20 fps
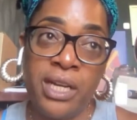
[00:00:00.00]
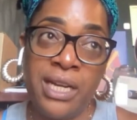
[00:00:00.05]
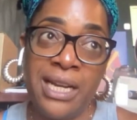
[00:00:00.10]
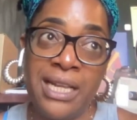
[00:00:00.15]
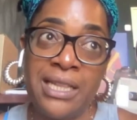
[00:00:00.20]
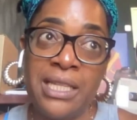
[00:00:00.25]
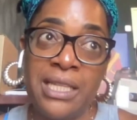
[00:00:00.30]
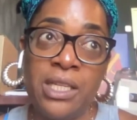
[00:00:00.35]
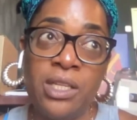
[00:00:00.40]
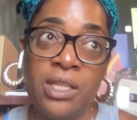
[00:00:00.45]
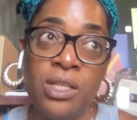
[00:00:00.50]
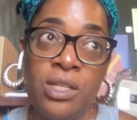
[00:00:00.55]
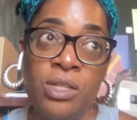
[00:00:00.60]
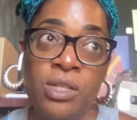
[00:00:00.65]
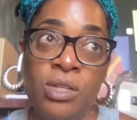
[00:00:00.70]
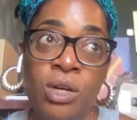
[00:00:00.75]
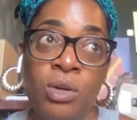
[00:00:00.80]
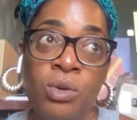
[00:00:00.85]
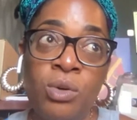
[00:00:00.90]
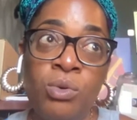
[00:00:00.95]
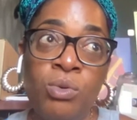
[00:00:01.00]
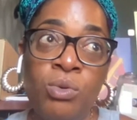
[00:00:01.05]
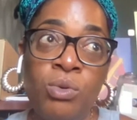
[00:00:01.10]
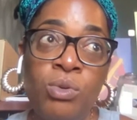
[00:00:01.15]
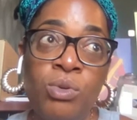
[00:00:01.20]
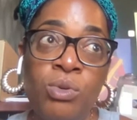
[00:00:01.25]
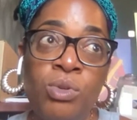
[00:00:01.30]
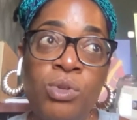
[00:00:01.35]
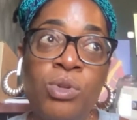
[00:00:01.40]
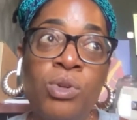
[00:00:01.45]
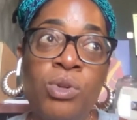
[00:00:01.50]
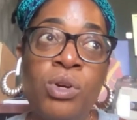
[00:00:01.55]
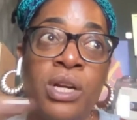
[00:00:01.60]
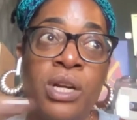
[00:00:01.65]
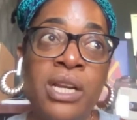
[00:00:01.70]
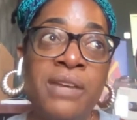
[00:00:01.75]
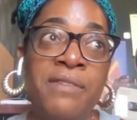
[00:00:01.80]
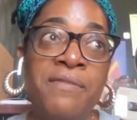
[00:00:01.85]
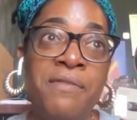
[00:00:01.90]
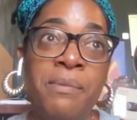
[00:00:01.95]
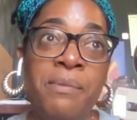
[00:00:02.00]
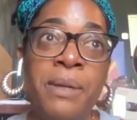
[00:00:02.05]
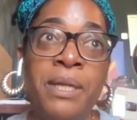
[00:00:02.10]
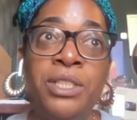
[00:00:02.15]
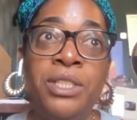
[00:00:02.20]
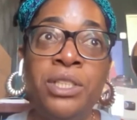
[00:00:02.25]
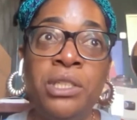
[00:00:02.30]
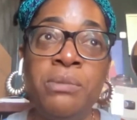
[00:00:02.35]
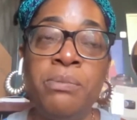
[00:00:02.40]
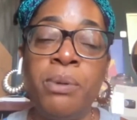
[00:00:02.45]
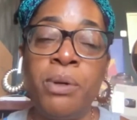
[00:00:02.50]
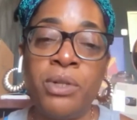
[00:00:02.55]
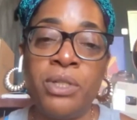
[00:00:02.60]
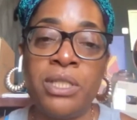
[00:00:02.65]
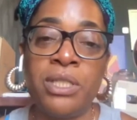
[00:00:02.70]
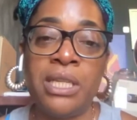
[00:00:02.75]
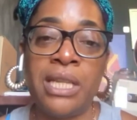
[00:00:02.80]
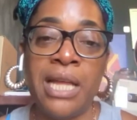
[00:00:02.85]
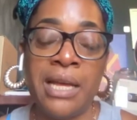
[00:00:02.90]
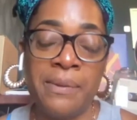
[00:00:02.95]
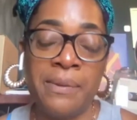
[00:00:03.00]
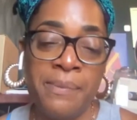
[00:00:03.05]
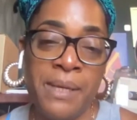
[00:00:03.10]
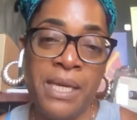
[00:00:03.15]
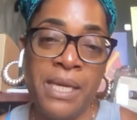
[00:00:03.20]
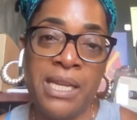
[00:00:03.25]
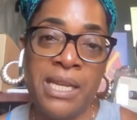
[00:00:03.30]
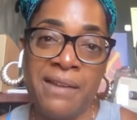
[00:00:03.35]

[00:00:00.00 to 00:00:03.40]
And I think, you're an information person like me.